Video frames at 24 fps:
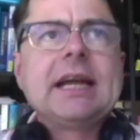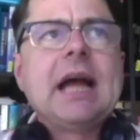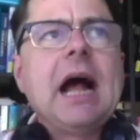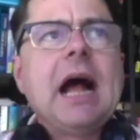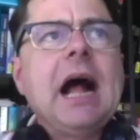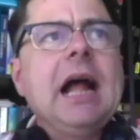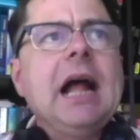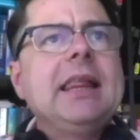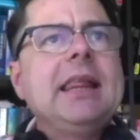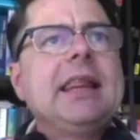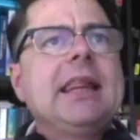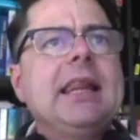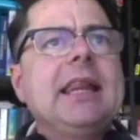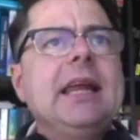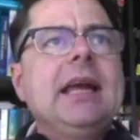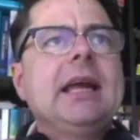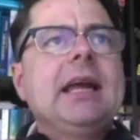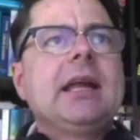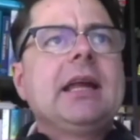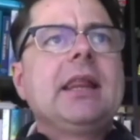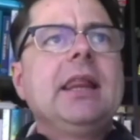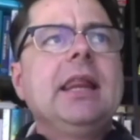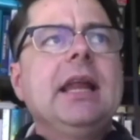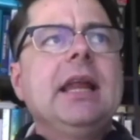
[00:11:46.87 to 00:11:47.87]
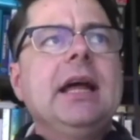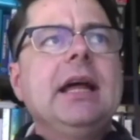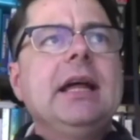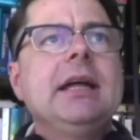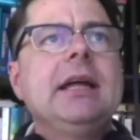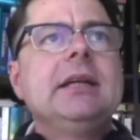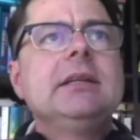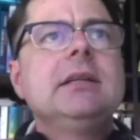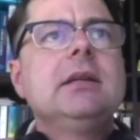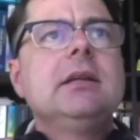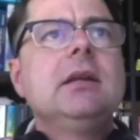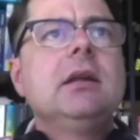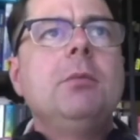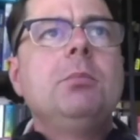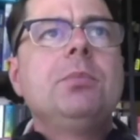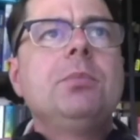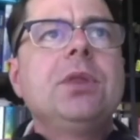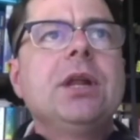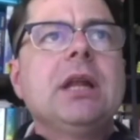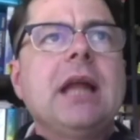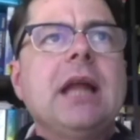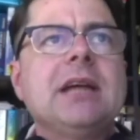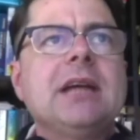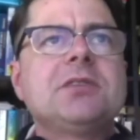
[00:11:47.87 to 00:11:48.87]
I think that
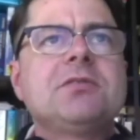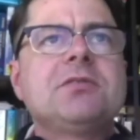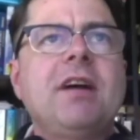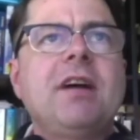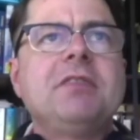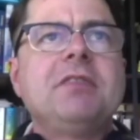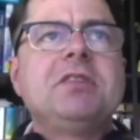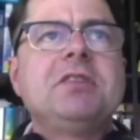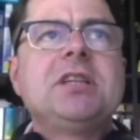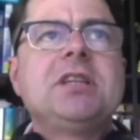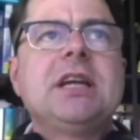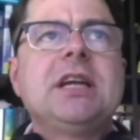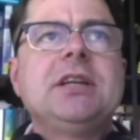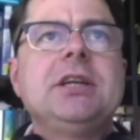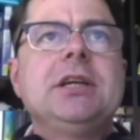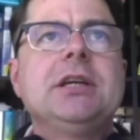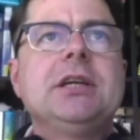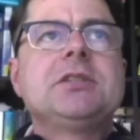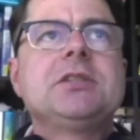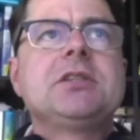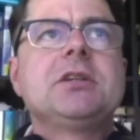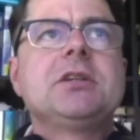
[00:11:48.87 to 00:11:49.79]
the last five to ten years